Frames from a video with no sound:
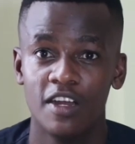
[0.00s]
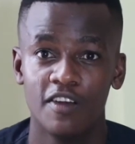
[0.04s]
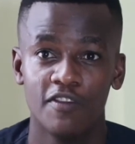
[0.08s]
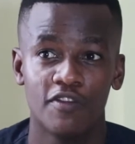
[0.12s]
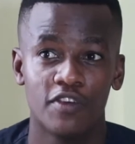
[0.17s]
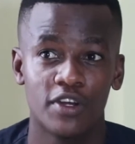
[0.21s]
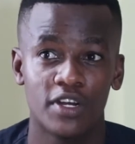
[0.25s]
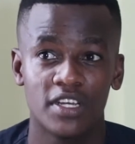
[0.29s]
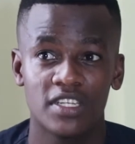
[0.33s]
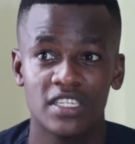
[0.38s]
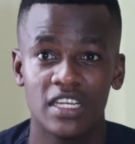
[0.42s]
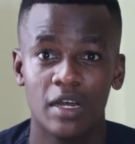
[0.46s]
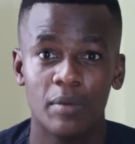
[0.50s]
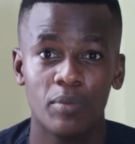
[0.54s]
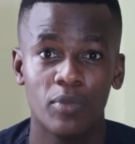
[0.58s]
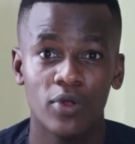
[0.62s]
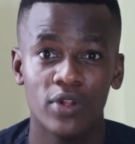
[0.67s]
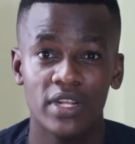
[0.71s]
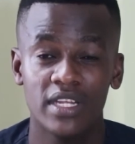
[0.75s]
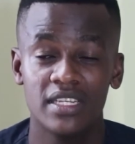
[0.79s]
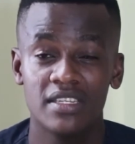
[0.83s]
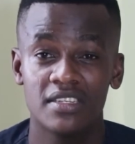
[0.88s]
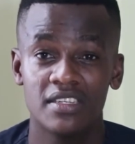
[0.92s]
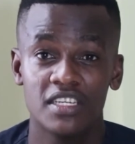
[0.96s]
For example,
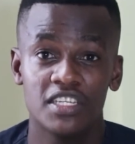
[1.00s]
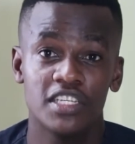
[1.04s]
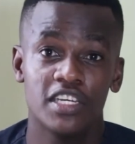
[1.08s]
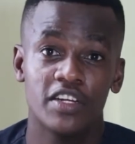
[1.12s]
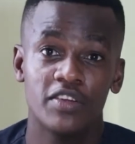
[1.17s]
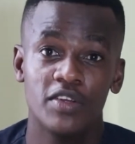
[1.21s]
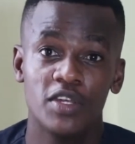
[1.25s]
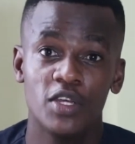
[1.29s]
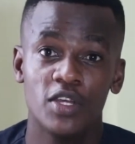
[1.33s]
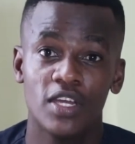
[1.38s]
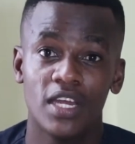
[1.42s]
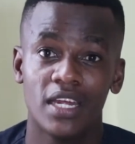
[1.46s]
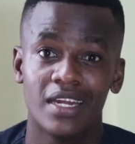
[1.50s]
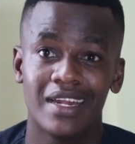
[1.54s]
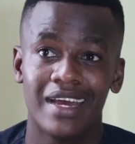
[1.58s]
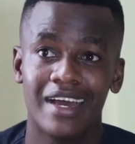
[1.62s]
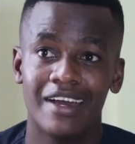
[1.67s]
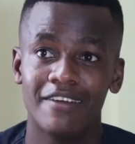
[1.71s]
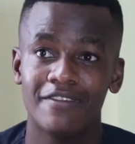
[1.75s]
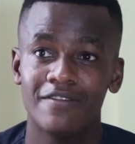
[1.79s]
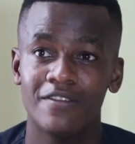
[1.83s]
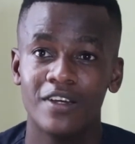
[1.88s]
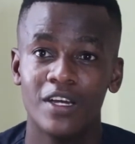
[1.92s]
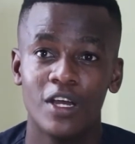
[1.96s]
in surgery you can
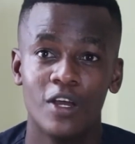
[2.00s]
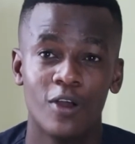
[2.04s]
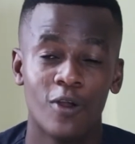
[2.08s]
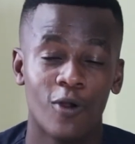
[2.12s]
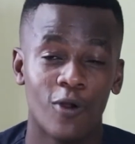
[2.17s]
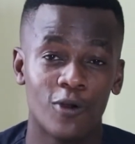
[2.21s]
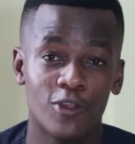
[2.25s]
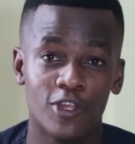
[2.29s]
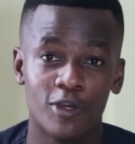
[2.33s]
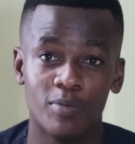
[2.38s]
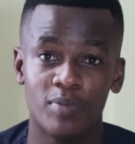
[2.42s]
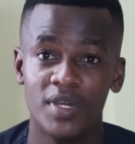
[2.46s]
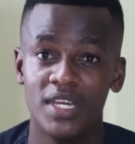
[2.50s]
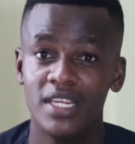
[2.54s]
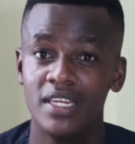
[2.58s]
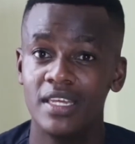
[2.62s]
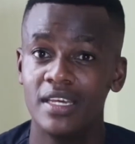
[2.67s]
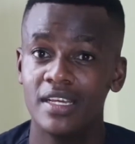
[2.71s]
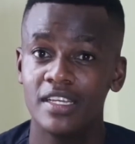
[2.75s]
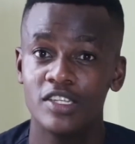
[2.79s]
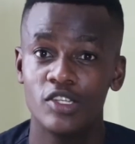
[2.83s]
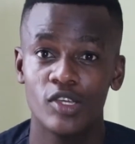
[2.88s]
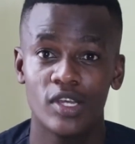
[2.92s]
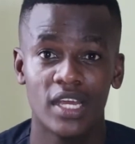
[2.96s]
have
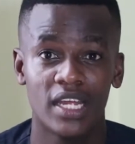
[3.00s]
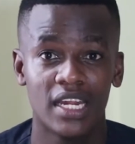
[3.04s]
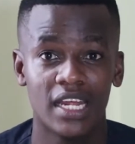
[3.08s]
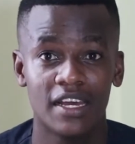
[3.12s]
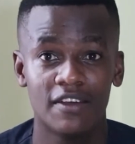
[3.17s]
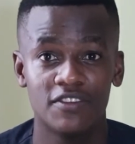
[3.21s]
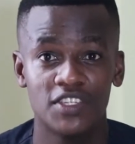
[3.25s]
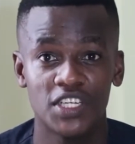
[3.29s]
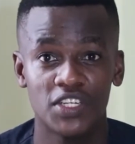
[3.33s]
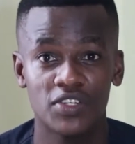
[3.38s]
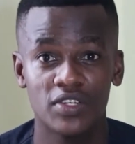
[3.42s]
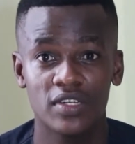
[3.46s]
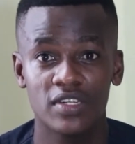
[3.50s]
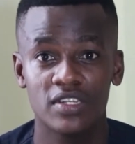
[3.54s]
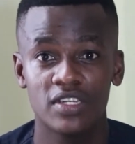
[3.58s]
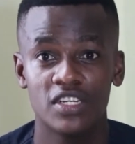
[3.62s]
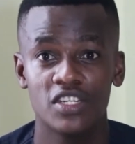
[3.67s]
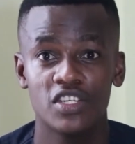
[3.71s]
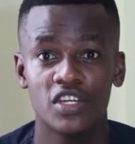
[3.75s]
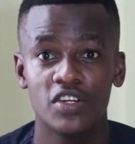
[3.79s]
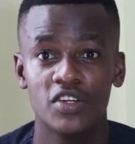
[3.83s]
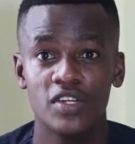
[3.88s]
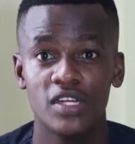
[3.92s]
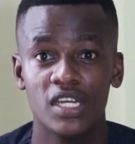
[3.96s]
orthopedics, you can have general
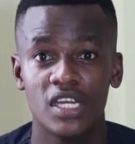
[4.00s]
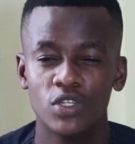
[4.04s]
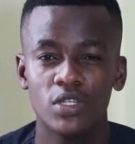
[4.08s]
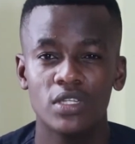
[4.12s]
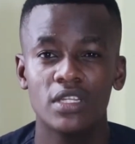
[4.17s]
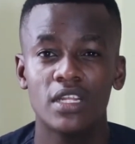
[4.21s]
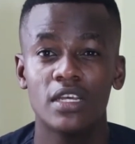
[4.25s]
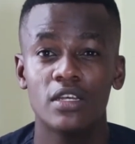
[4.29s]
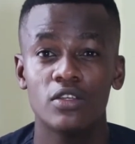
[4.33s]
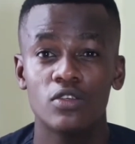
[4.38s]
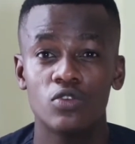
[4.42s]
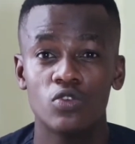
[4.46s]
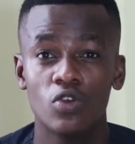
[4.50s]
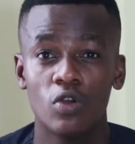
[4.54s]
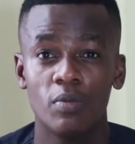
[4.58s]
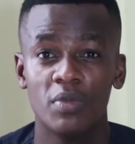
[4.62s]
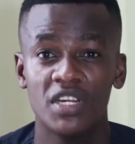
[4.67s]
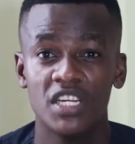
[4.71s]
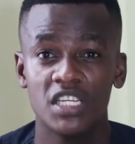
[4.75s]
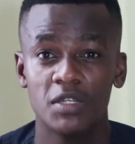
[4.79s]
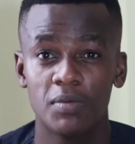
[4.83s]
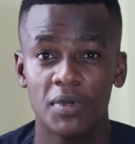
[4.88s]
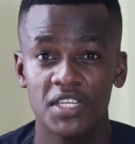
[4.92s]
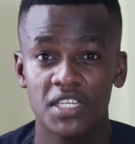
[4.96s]
surgery. There's so many
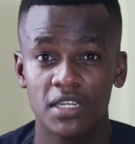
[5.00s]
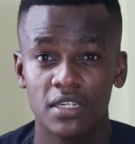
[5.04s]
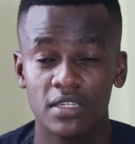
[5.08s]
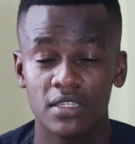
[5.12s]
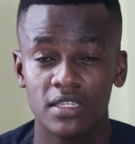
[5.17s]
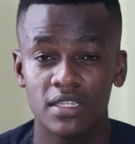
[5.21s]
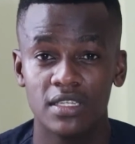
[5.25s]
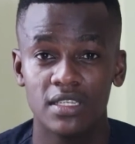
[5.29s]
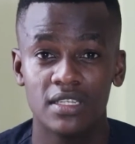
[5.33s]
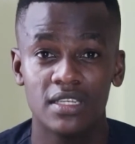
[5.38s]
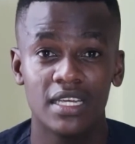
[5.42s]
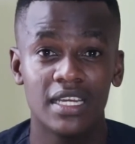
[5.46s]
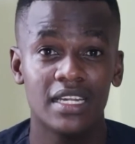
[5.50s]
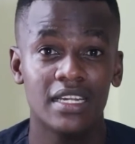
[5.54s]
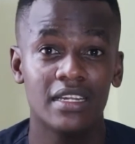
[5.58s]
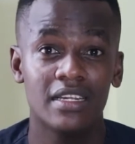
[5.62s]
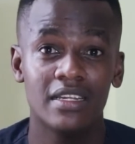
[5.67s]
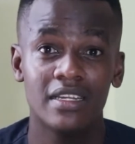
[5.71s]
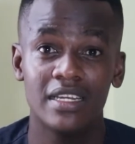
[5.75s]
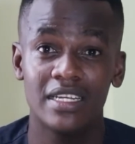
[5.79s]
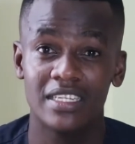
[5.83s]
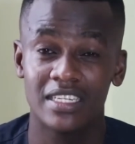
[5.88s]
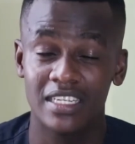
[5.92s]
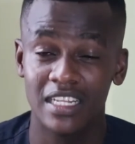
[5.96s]
specialties.
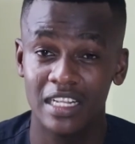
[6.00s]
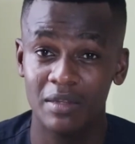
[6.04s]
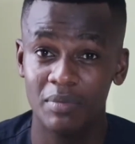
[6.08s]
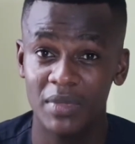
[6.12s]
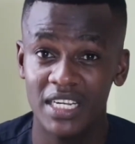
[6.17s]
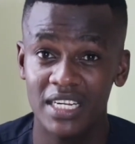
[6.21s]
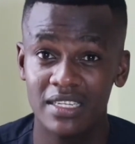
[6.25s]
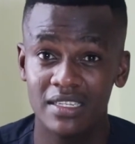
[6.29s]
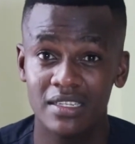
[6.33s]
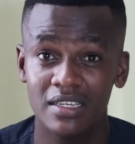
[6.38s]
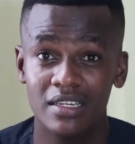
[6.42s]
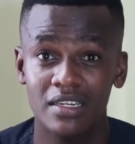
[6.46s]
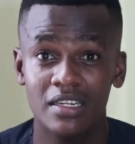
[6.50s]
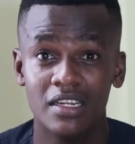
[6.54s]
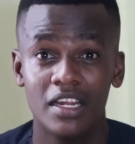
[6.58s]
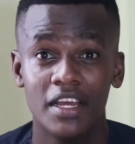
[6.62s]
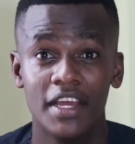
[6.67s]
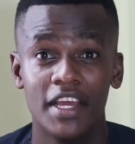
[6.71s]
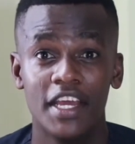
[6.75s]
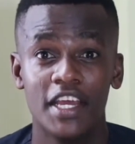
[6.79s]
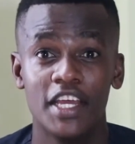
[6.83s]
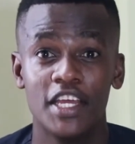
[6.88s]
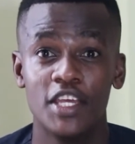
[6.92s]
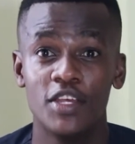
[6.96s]
In internal medicine,
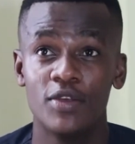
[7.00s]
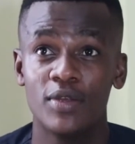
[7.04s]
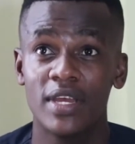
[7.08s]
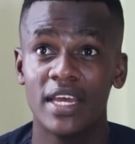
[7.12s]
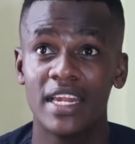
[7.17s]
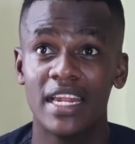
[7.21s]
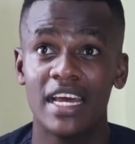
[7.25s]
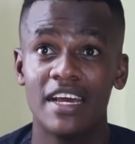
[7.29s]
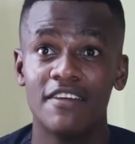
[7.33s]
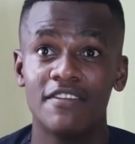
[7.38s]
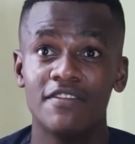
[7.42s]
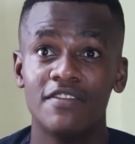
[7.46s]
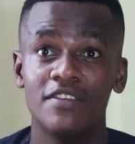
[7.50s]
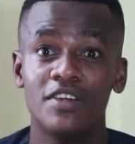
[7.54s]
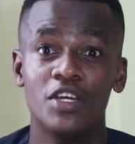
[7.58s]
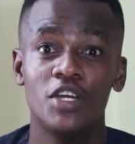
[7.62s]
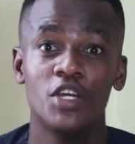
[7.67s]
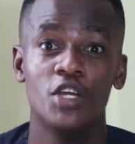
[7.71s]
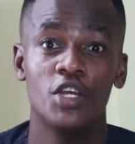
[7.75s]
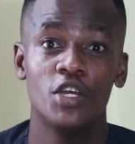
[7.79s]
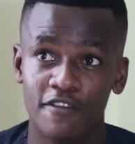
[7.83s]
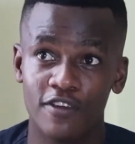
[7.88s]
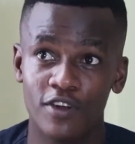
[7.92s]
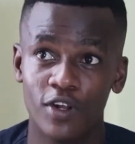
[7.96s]
you can have
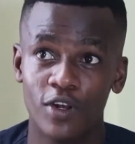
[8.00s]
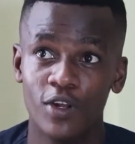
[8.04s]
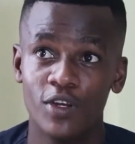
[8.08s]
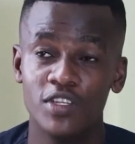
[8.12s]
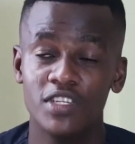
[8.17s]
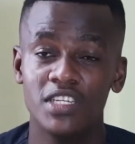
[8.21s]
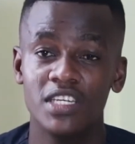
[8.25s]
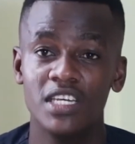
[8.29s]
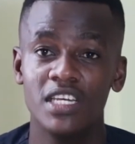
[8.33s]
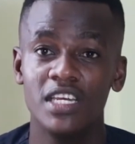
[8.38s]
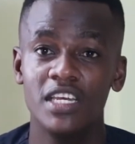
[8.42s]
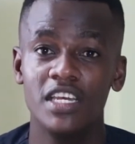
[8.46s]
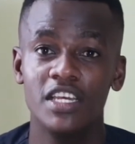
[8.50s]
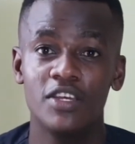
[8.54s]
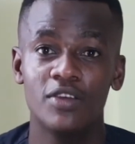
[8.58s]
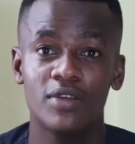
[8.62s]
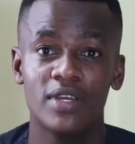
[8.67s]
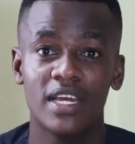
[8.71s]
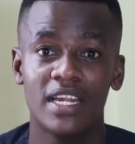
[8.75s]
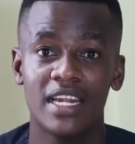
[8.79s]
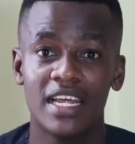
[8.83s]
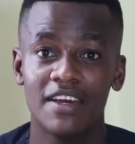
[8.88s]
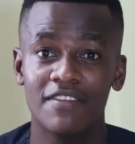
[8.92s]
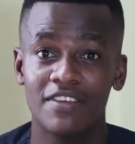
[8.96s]
nephrology, you
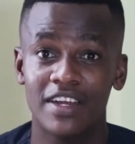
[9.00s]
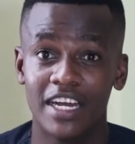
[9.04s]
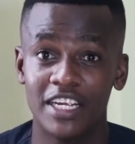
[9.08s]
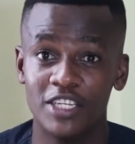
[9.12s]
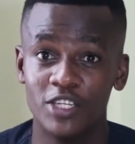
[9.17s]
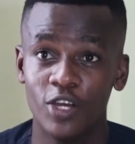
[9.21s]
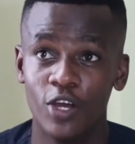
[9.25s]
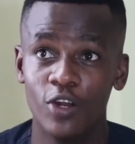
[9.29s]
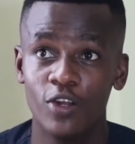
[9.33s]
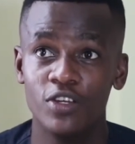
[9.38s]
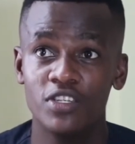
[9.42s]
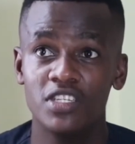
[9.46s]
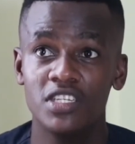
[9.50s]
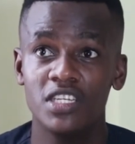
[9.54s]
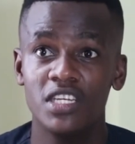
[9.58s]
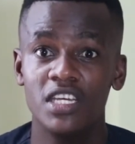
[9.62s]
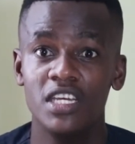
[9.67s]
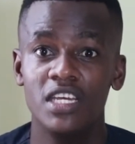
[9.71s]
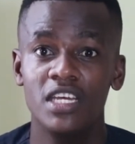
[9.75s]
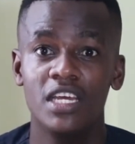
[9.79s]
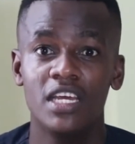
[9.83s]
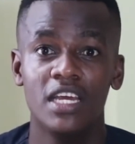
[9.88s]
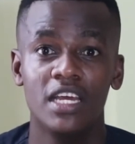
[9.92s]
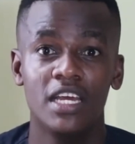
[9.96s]
can have cardiology,
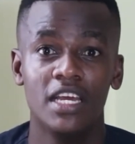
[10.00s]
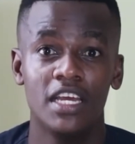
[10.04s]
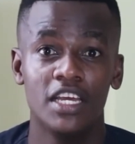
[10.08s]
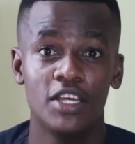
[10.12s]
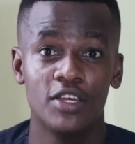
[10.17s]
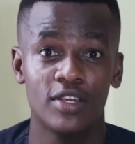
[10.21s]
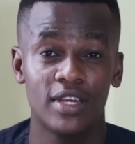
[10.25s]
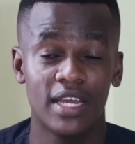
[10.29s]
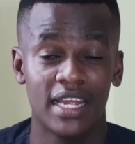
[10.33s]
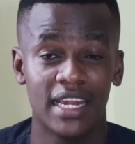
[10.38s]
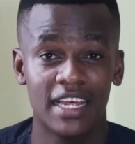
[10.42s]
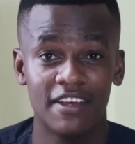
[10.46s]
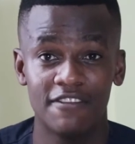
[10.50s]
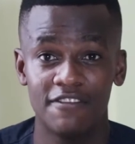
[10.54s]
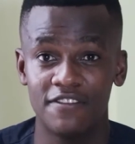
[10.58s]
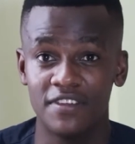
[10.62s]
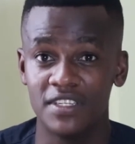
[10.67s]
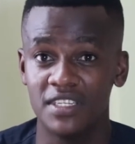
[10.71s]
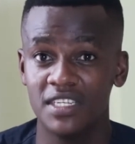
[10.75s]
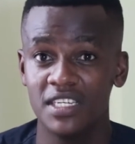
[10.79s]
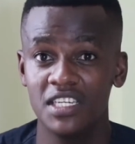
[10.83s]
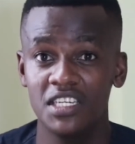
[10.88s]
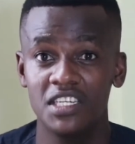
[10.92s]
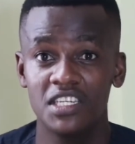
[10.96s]
you can have
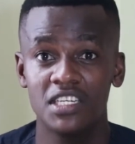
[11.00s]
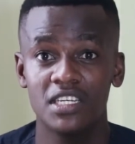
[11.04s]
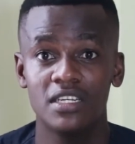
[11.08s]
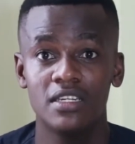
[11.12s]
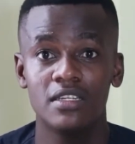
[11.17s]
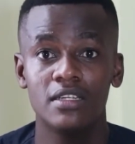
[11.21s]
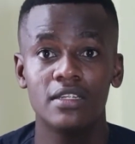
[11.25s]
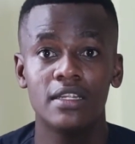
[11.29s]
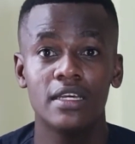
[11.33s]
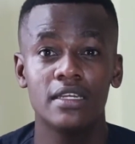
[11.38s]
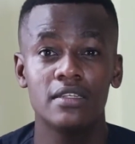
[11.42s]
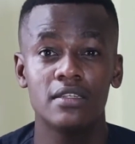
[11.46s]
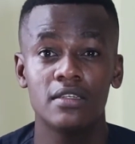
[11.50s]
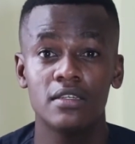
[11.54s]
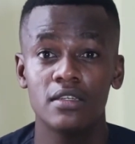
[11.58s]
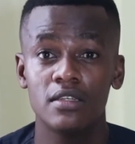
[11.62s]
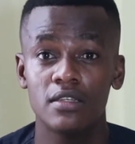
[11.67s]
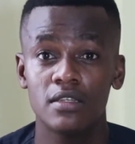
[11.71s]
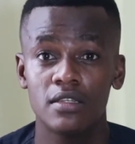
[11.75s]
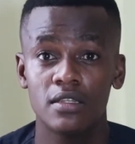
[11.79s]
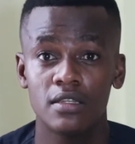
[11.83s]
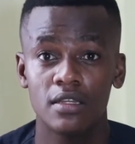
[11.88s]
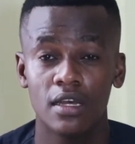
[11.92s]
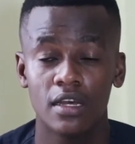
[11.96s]
physician. There's just
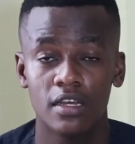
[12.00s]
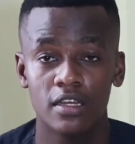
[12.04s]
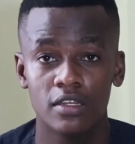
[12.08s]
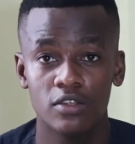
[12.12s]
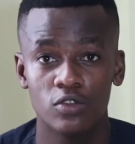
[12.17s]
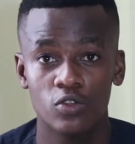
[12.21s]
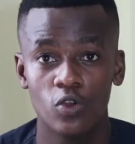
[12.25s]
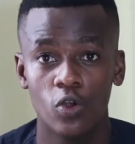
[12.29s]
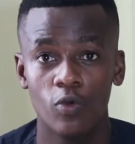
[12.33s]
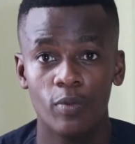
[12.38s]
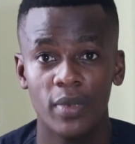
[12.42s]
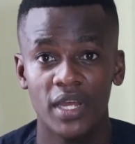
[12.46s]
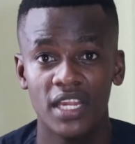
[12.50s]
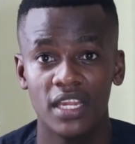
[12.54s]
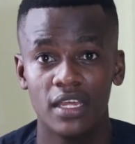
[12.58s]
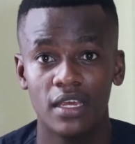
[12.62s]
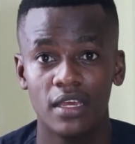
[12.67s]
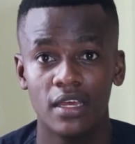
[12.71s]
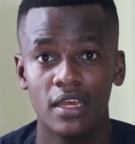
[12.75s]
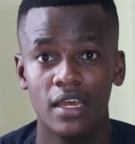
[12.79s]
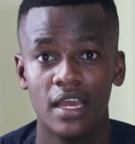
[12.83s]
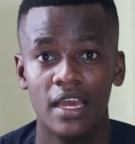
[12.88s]
so many.